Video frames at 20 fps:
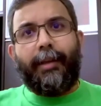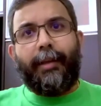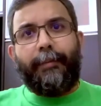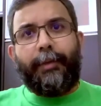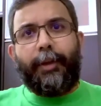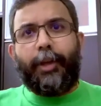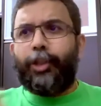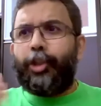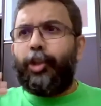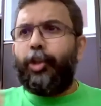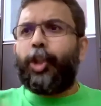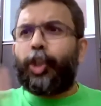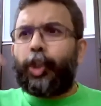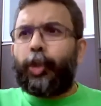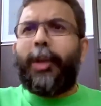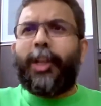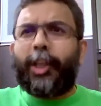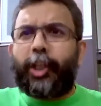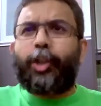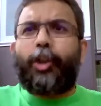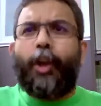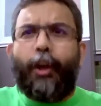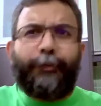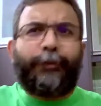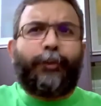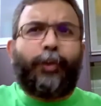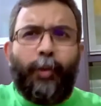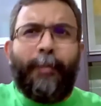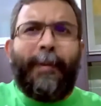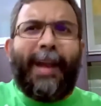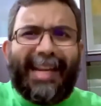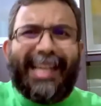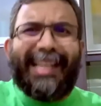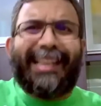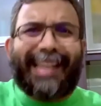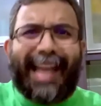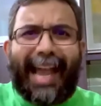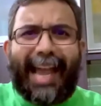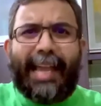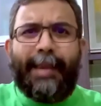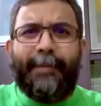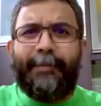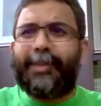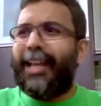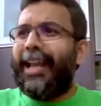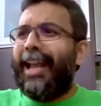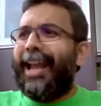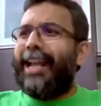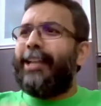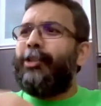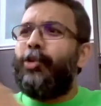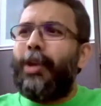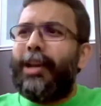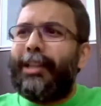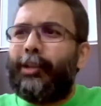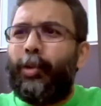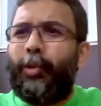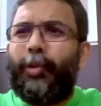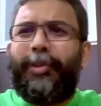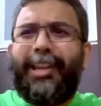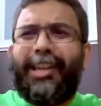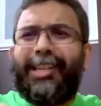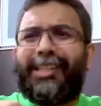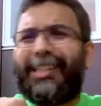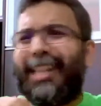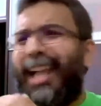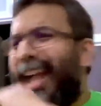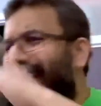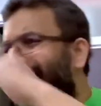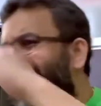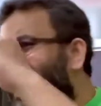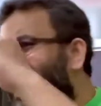Because you switched off too many times and you had to restart